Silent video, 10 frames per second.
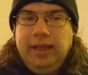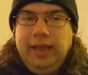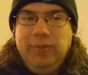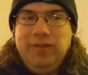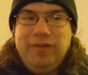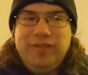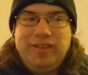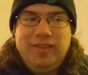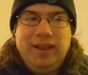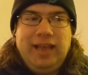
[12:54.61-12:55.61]
And we've even
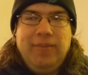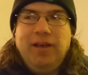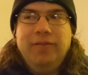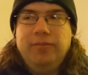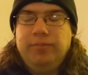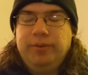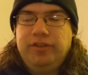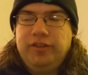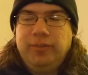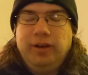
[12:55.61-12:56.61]
seen that happen. I was
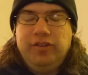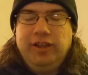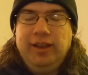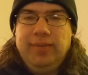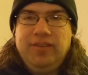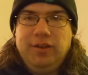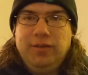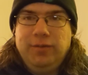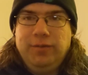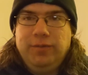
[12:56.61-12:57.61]
just watching an
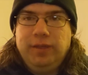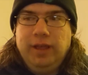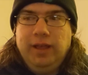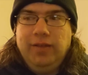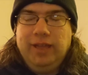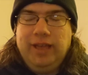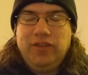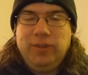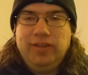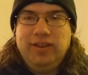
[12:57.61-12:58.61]
episode of
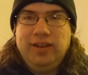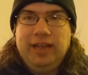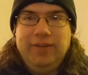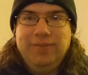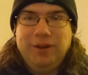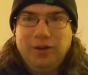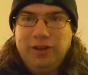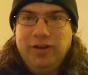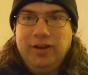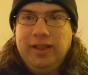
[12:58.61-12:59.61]
Last Week Tonight
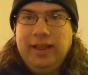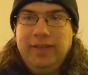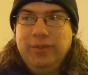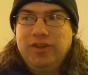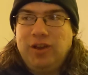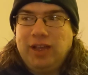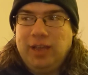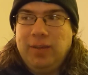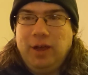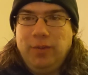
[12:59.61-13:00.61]
earlier today, and they were talking
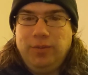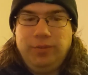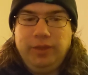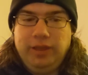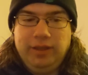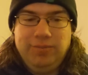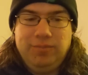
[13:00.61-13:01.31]
about the